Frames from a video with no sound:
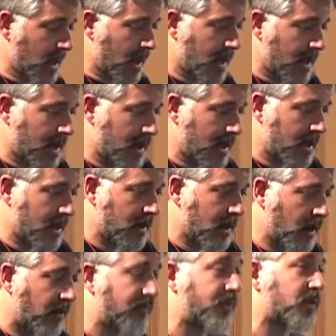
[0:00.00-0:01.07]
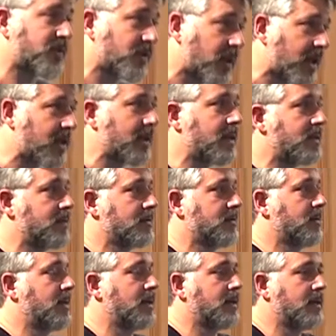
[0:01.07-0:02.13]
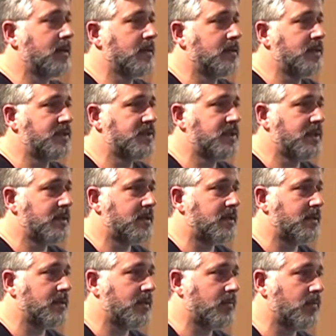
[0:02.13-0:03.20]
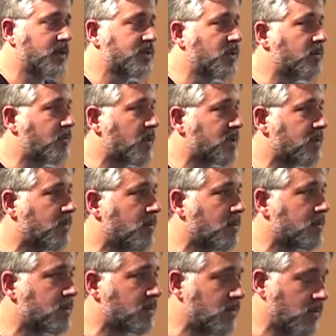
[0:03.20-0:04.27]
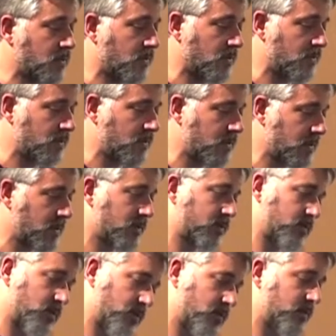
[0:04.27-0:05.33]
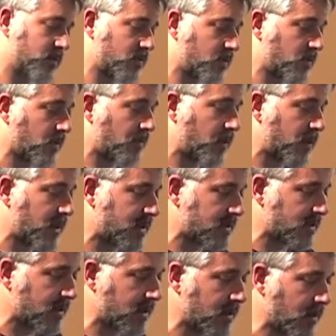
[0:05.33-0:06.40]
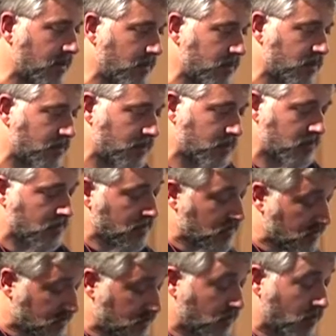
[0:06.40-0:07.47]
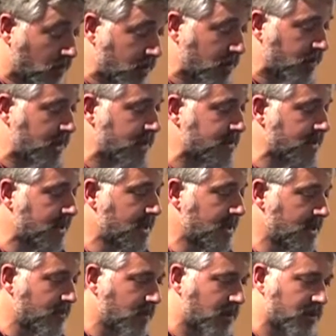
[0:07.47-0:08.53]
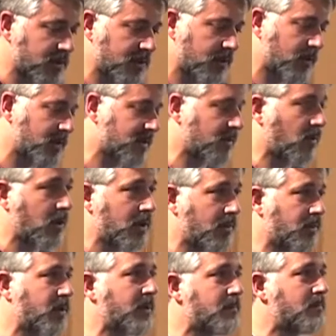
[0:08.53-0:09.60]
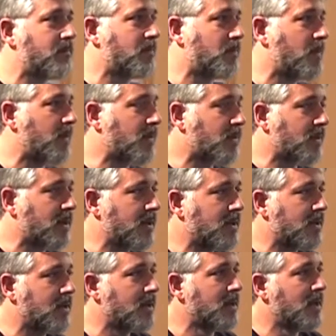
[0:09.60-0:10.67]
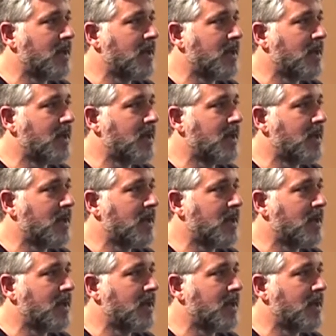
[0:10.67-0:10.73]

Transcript: Uh, unfortunately, uh, this year it was not possible to to to put it to, to, to work on it because there was only three three